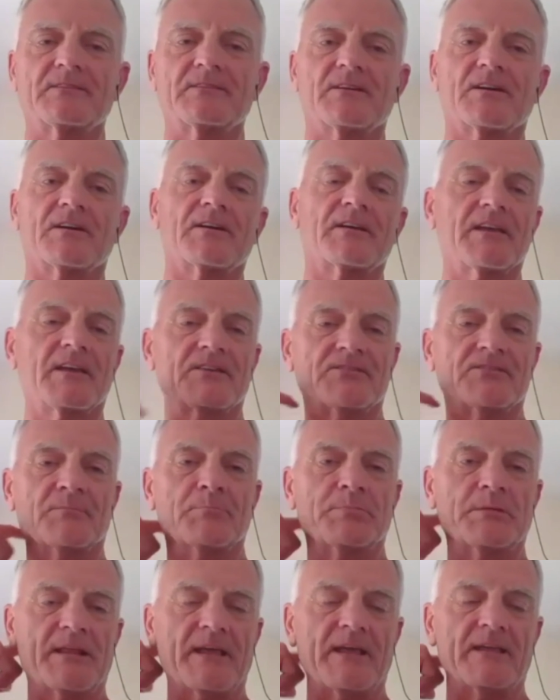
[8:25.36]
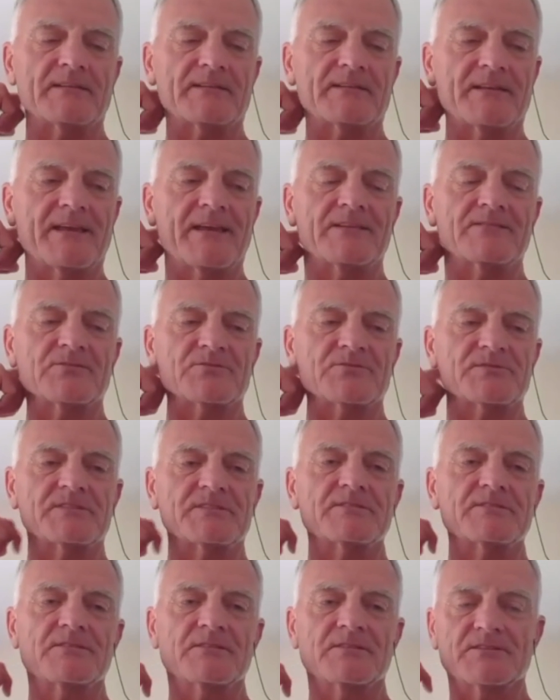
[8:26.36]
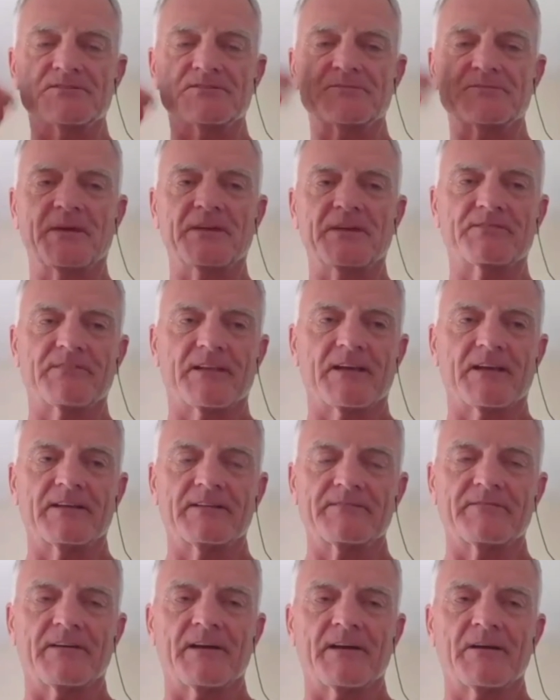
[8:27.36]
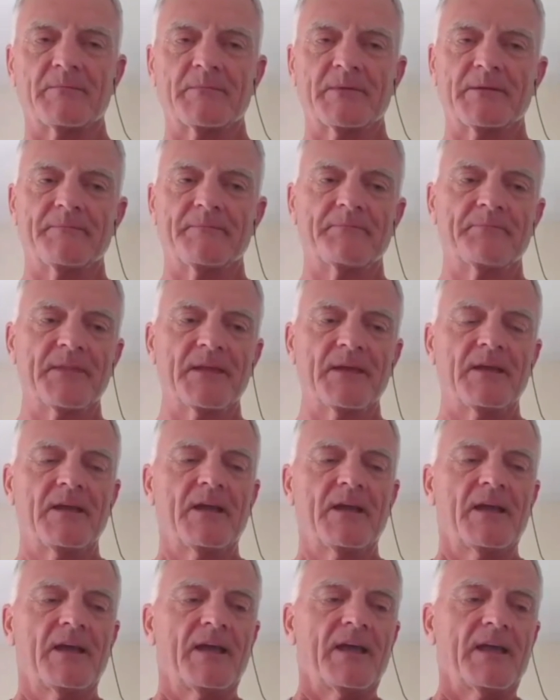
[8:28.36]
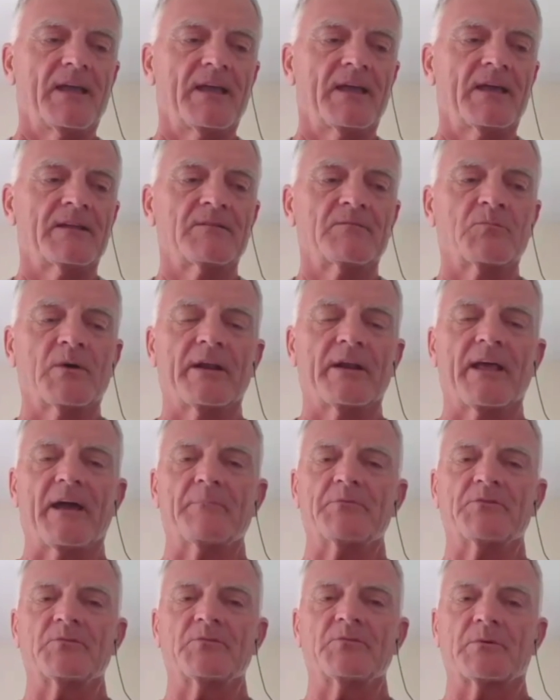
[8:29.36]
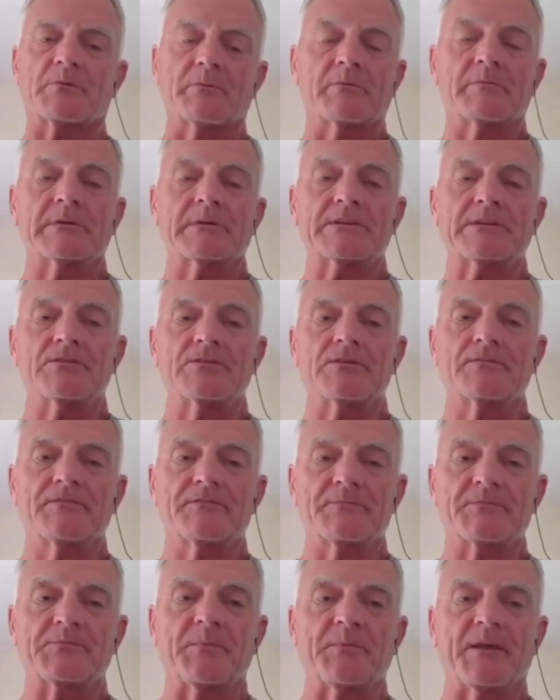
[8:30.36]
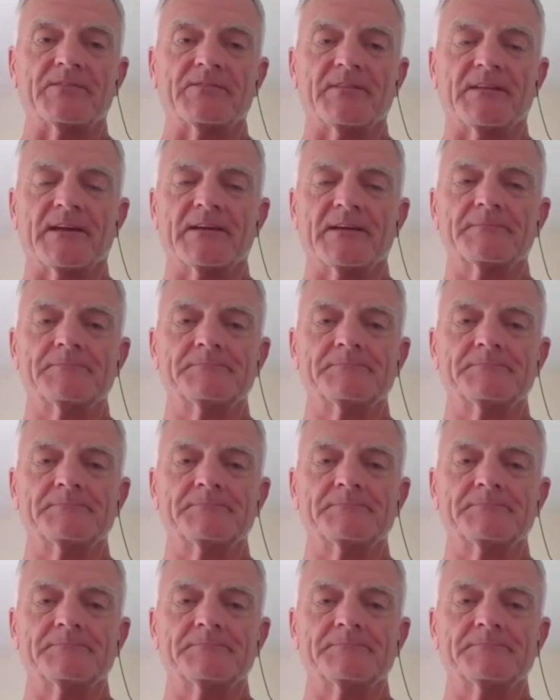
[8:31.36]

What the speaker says: in our case, a plant enters into the spaceflight environment? And what happens when we return from spaceflight?